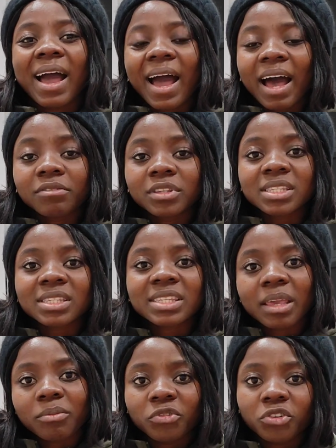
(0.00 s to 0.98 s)
have the
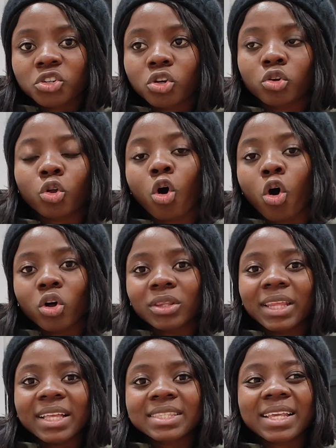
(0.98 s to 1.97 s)
same vision or
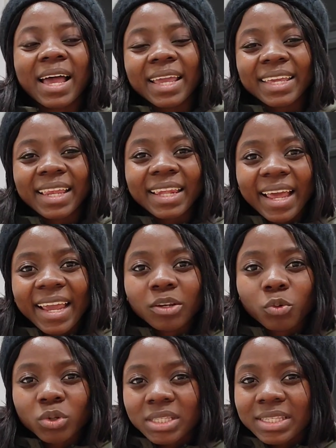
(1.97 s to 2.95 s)
that are in
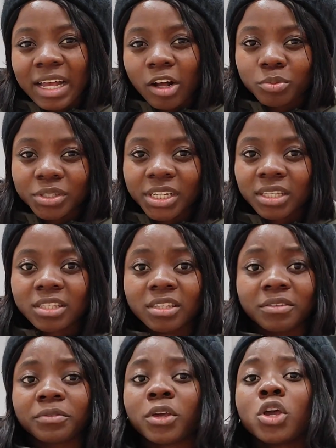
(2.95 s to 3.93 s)
line with their
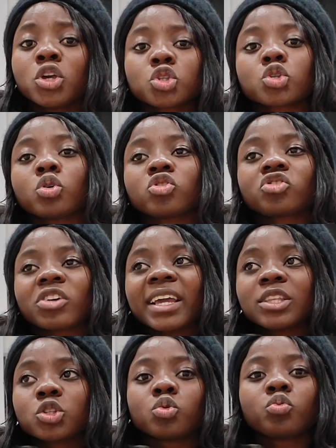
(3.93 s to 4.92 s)
objective. So
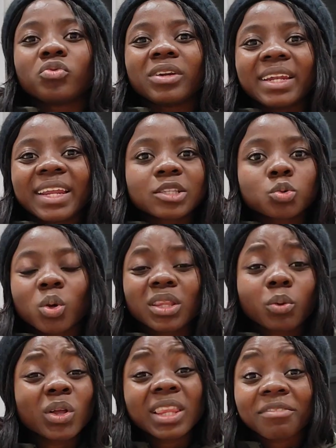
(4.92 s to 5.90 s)
try to relate
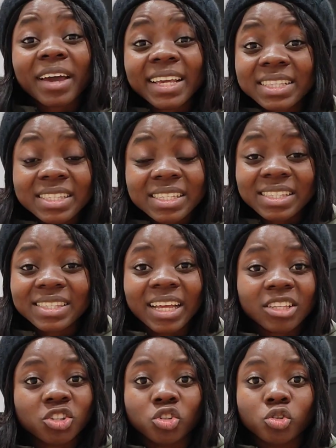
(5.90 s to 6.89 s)
whatever it is
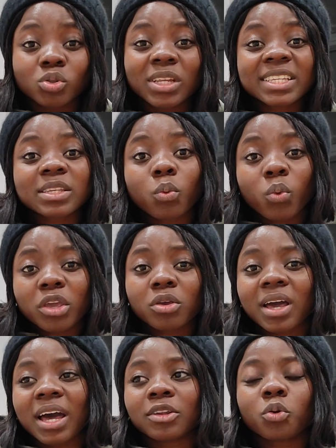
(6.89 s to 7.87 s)
that there's a way
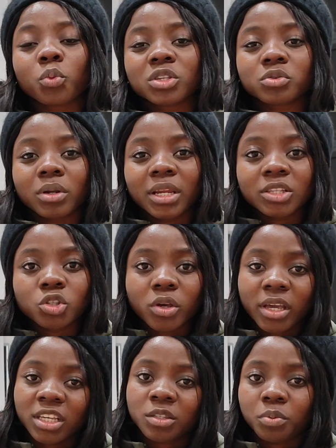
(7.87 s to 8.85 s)
you can always relate
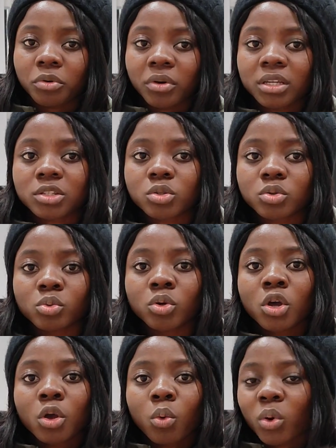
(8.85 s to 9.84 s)
your experience to
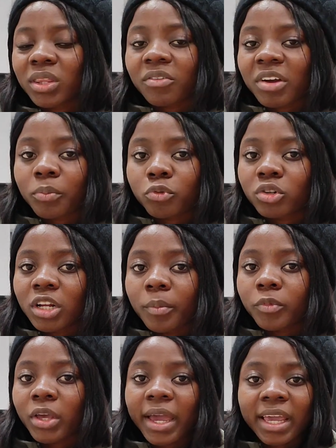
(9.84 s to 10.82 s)
whatever program